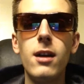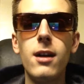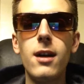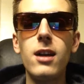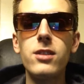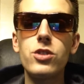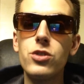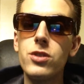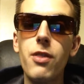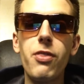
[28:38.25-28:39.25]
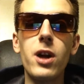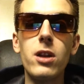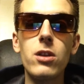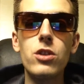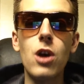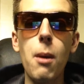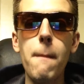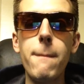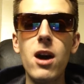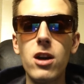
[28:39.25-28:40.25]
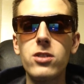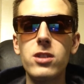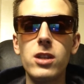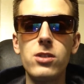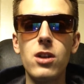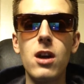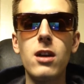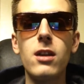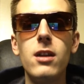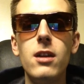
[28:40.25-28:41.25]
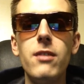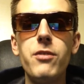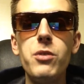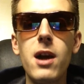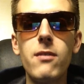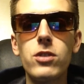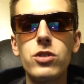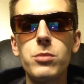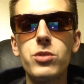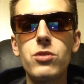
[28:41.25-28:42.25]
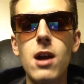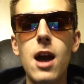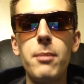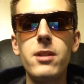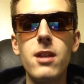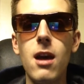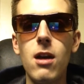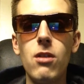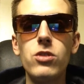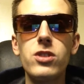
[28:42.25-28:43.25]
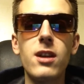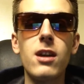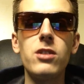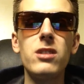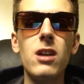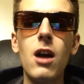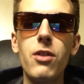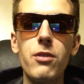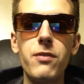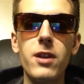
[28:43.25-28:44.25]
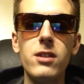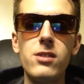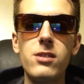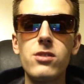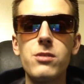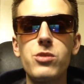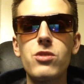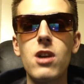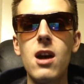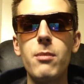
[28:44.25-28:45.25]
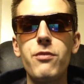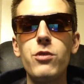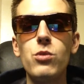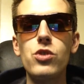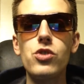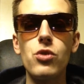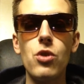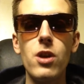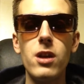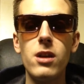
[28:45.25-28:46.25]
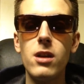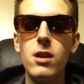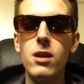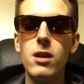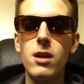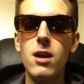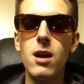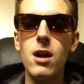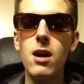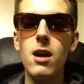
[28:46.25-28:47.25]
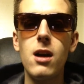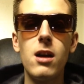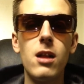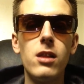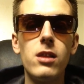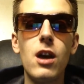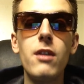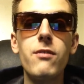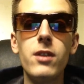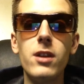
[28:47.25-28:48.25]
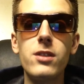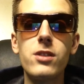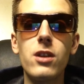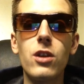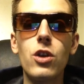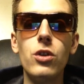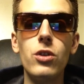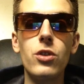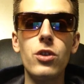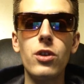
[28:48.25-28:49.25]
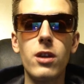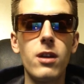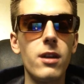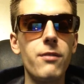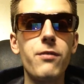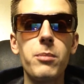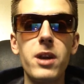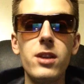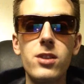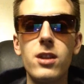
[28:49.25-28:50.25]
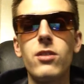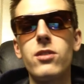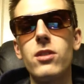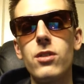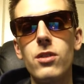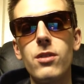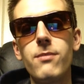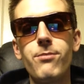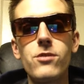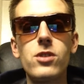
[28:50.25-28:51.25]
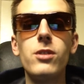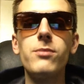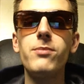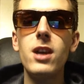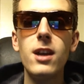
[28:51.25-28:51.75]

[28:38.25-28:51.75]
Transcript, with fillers: Uh, this Thunderdome Boxing Talk. If you haven't subscribed now, check out the other vids and subscribe if you enjoy. Uh, a lot of vids, a lot of good, good uh, information out there, you know. So